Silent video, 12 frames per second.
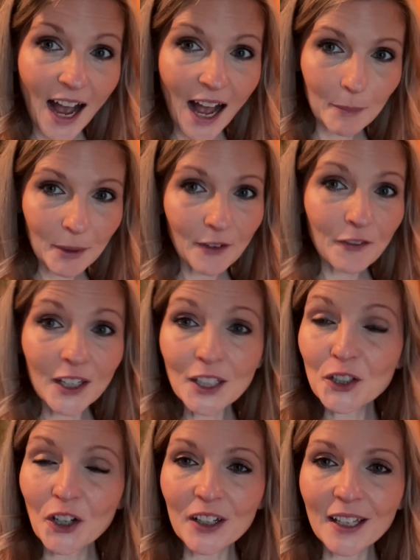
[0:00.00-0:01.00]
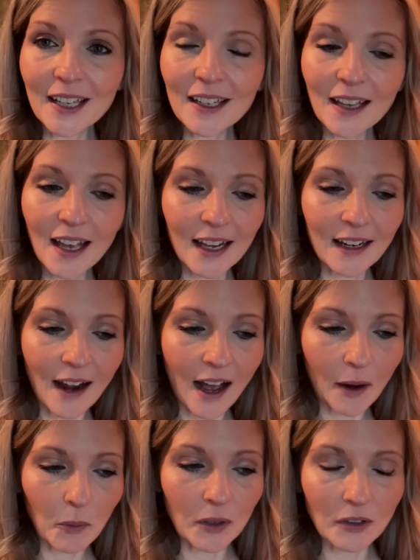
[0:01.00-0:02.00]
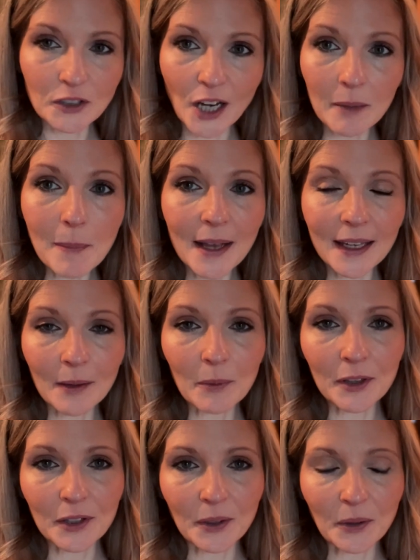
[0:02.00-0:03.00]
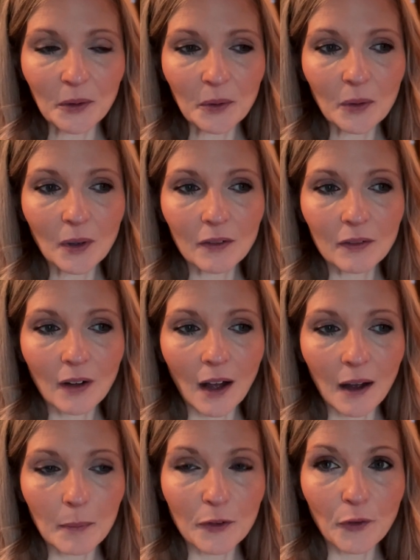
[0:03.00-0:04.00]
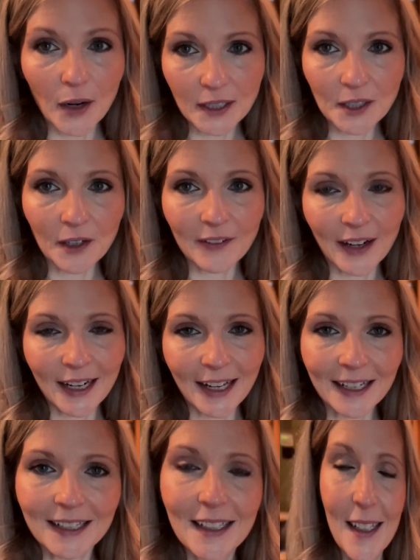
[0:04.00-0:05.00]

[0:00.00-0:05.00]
I'm gonna finish cooking and I will check back in with you before I start writing.